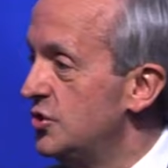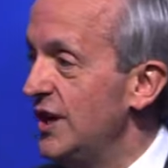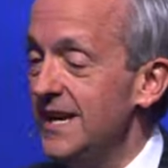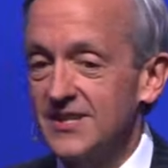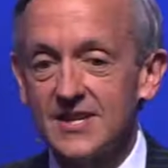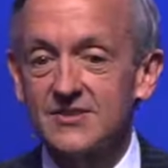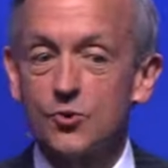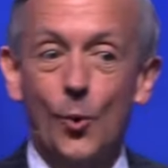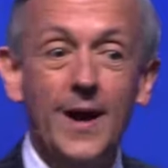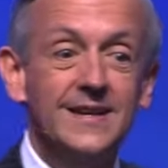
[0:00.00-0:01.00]

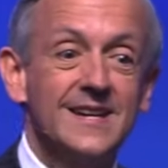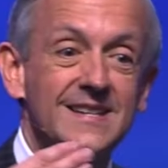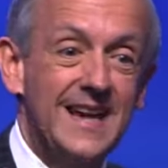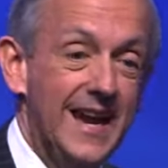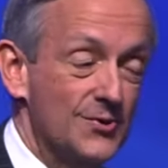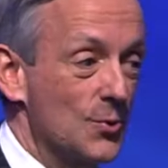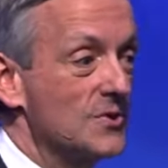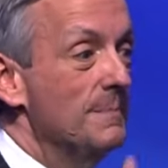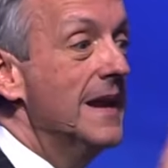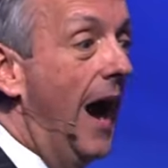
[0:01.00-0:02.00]
Jesus directed his
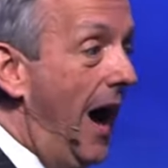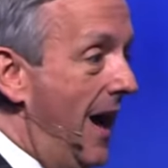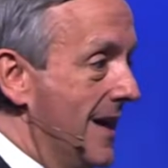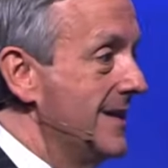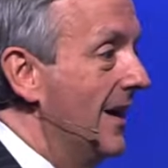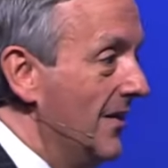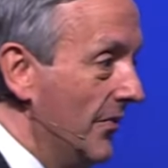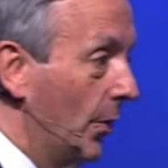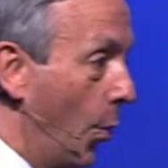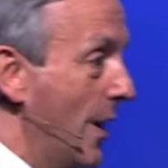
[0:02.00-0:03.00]
answers beyond
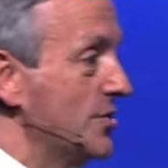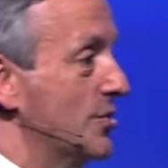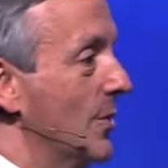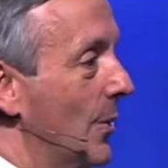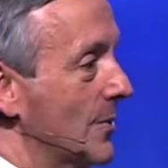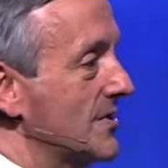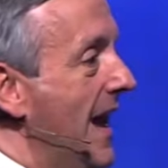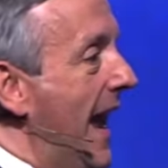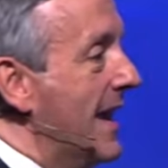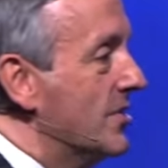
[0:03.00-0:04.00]
the
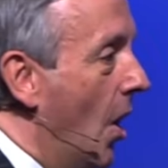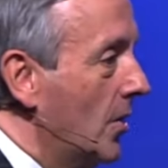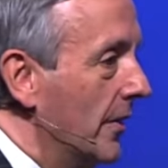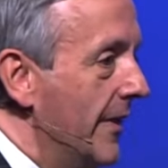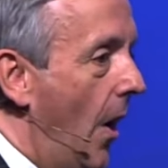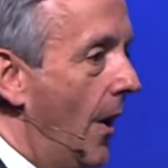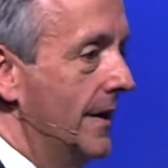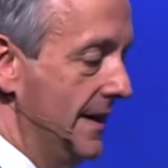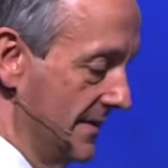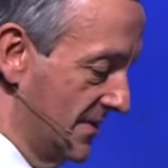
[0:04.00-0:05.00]
questioners and talked to the
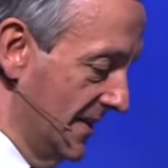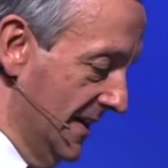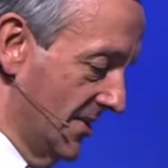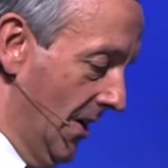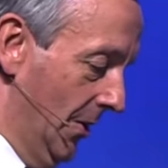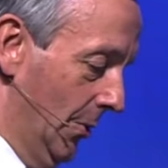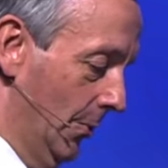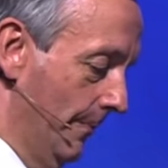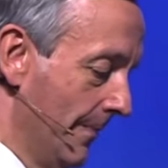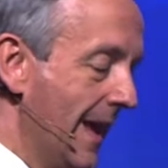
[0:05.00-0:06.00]
audience as a
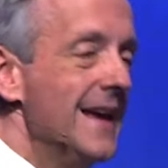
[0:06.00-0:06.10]
whole.